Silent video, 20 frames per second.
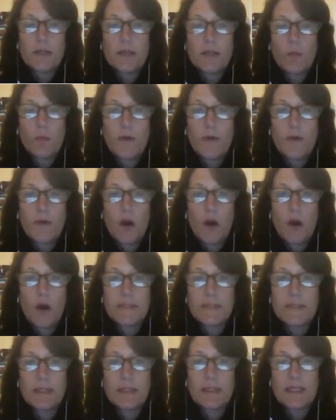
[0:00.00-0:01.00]
know what the
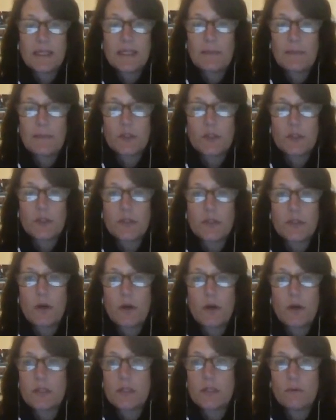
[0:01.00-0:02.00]
host and guest specials
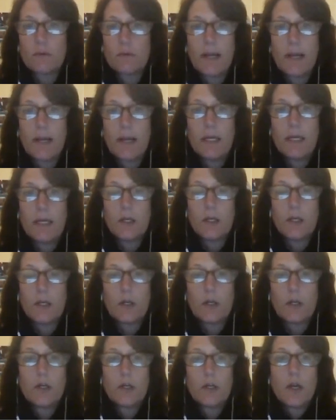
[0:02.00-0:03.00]
are. So right
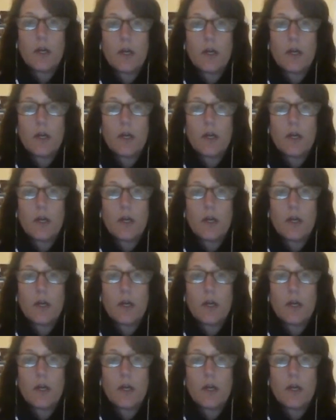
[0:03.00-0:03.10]
here,